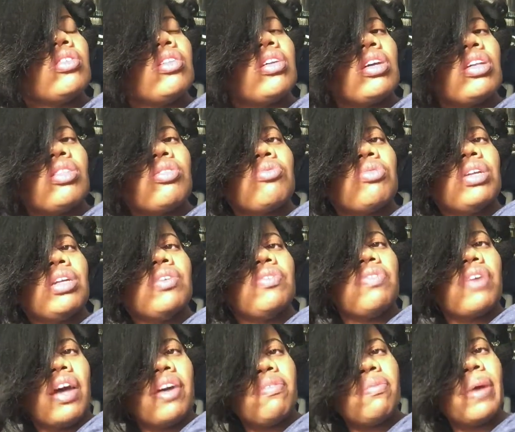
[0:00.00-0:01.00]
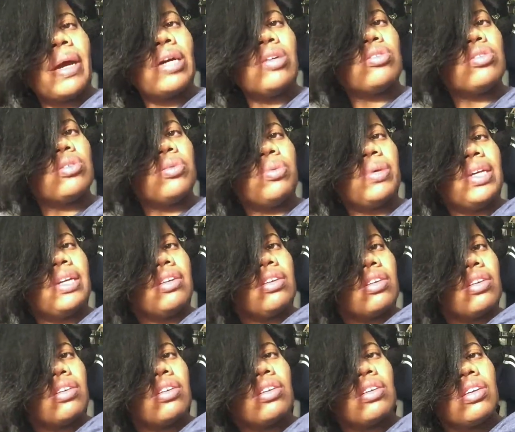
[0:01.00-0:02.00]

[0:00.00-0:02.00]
Like 3 to 5 pounds a week.